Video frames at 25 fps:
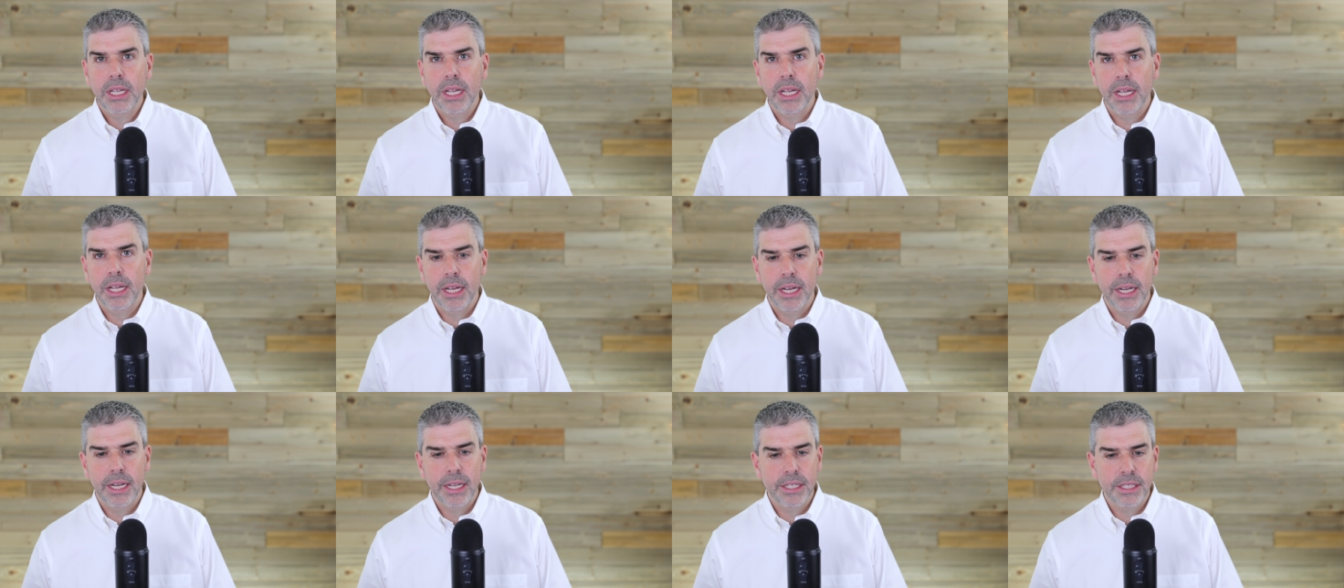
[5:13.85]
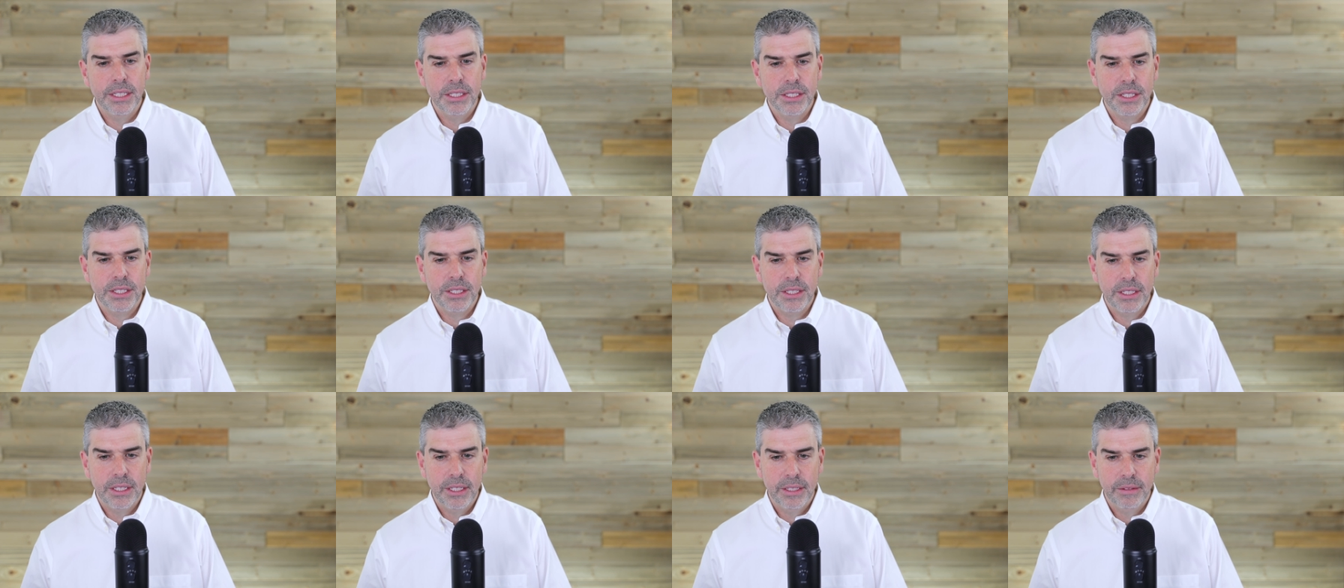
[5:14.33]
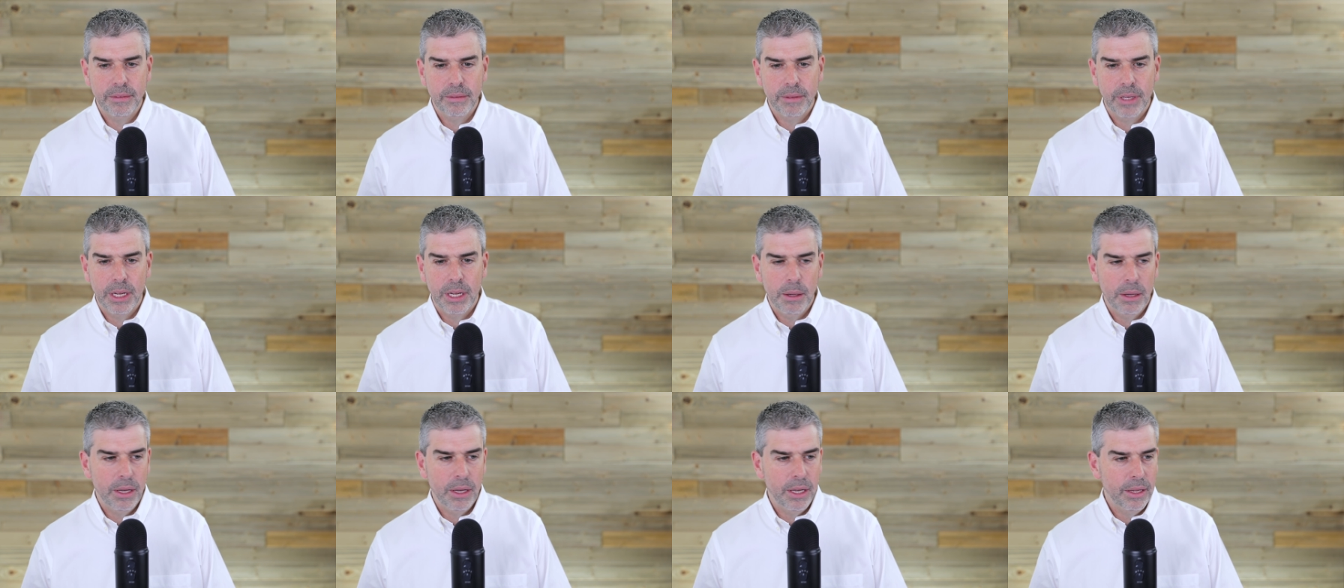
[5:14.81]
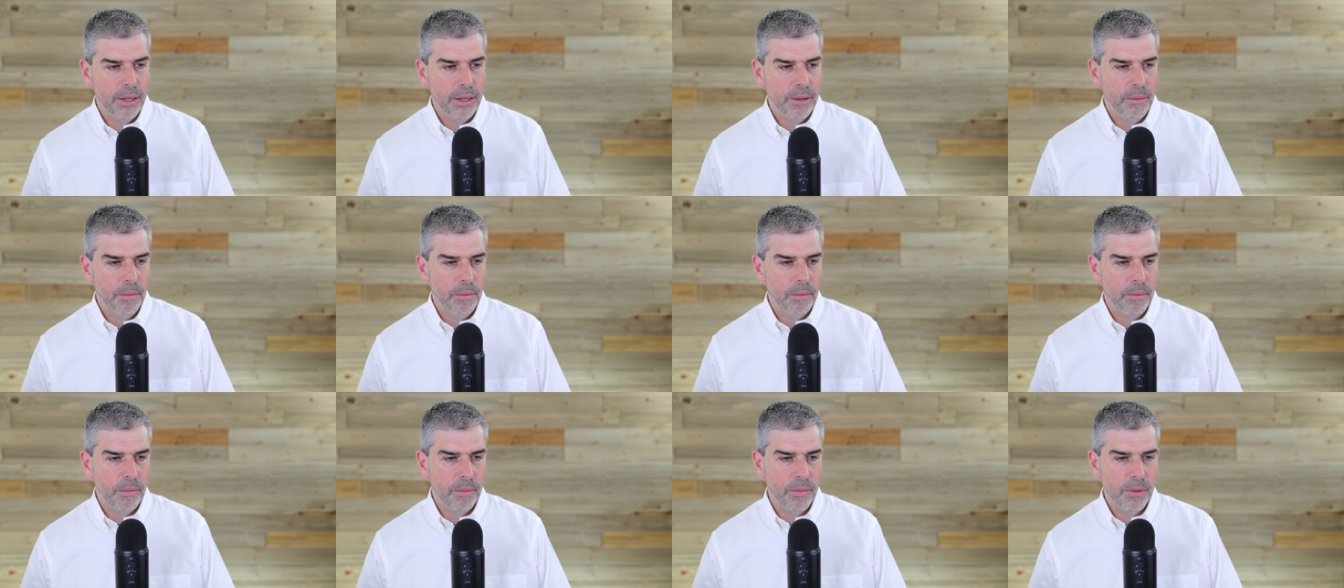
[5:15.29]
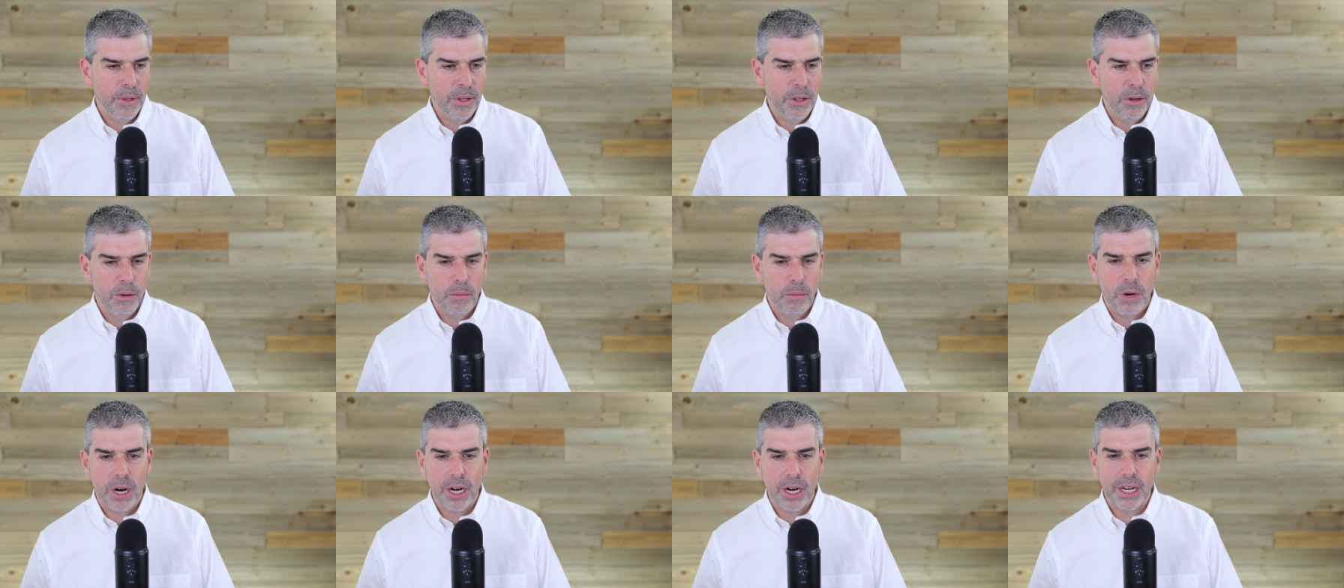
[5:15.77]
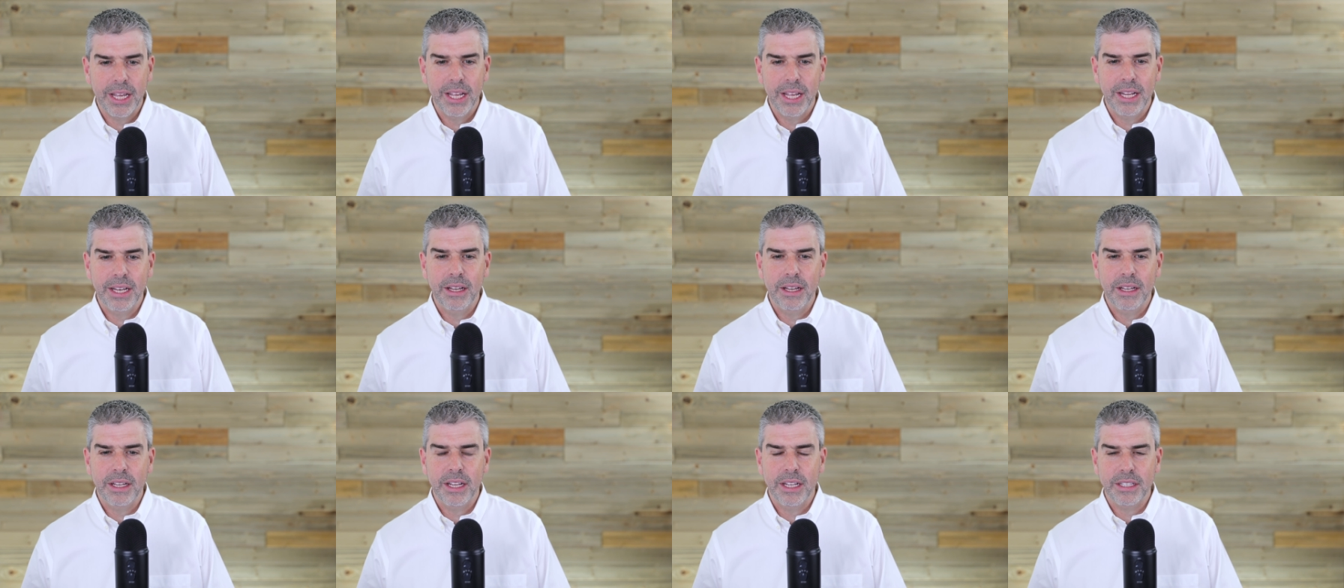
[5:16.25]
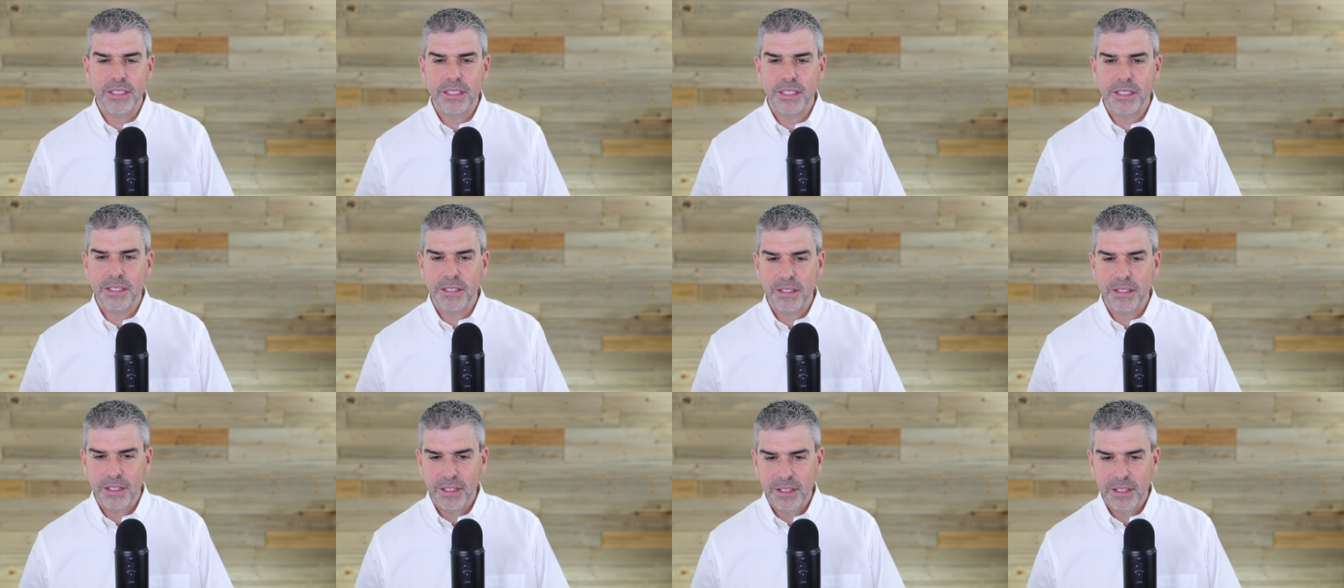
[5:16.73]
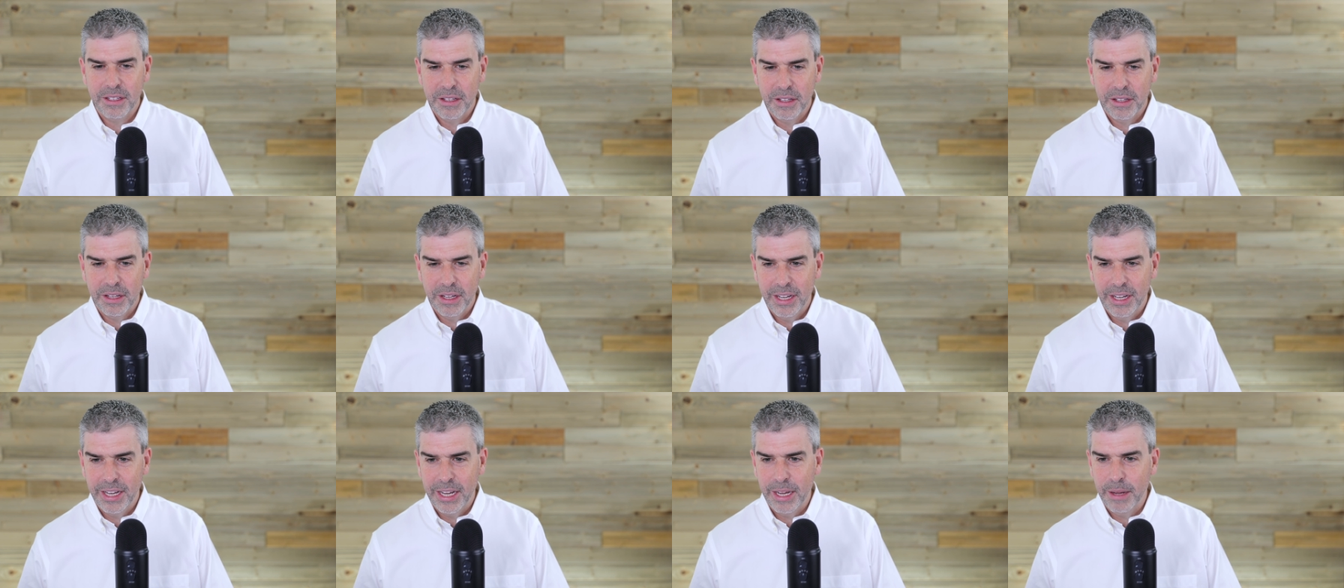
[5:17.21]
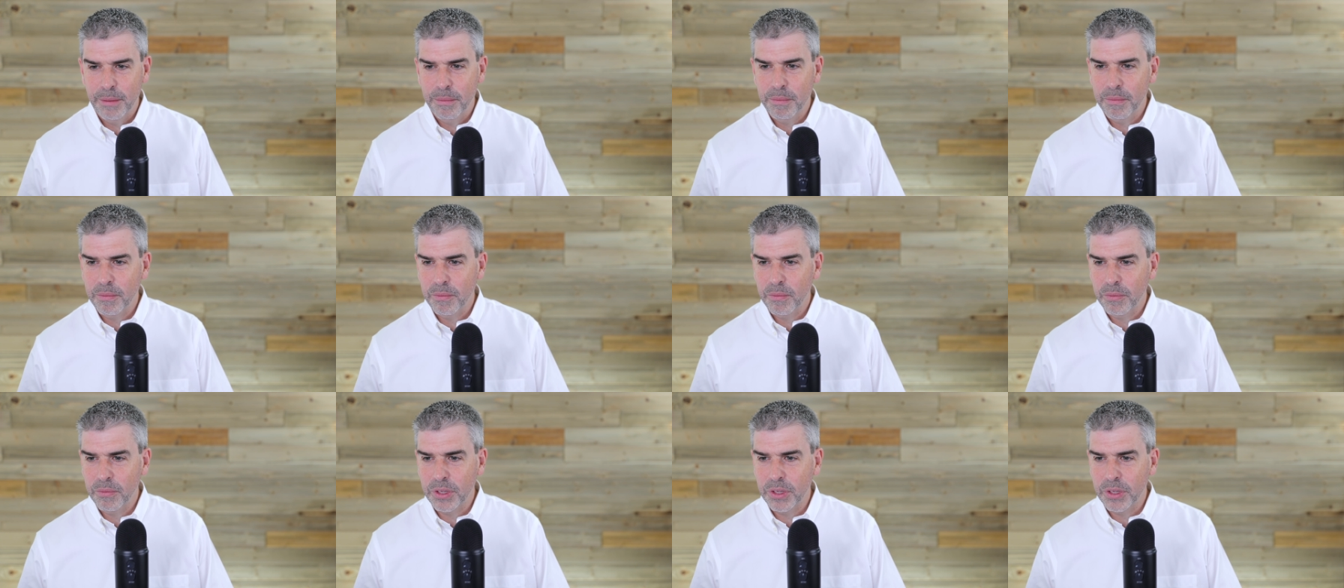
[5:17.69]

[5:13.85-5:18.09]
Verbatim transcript: and well, you know, Mark, it, it's um,